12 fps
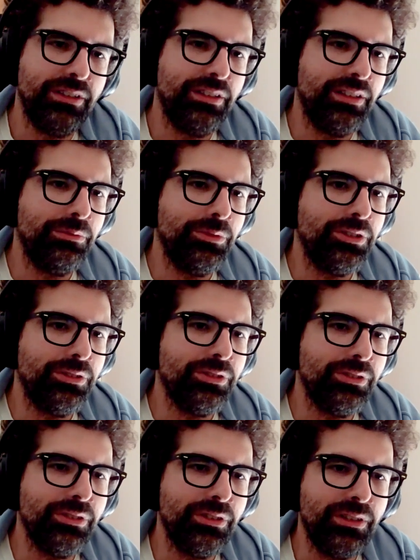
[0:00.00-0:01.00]
I'm not
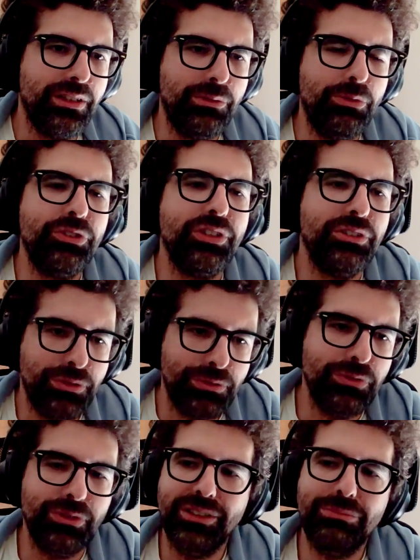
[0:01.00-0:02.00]
once they
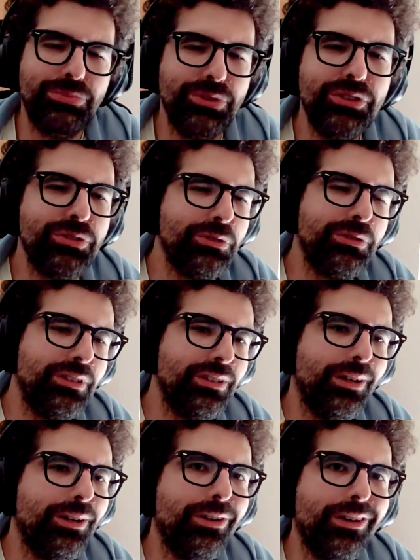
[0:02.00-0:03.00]
interview. I'm pretty sure
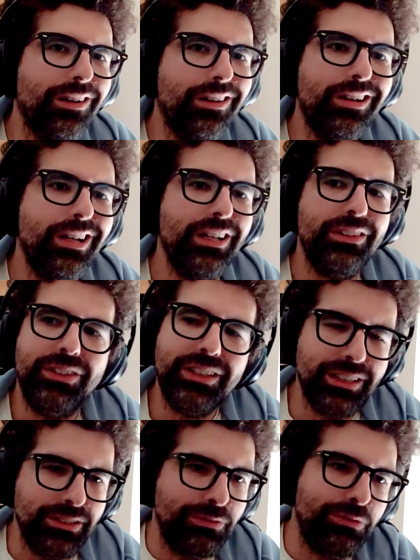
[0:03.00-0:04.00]
they
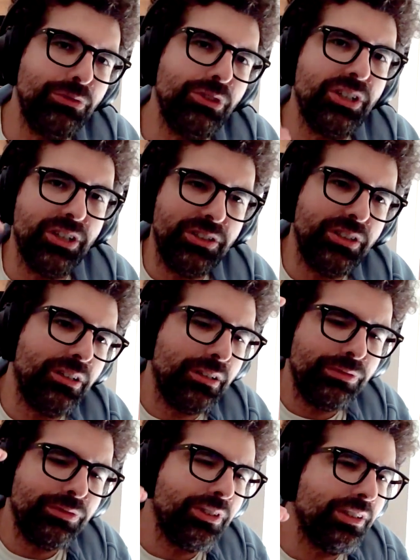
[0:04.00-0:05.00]
kind of do a cutoff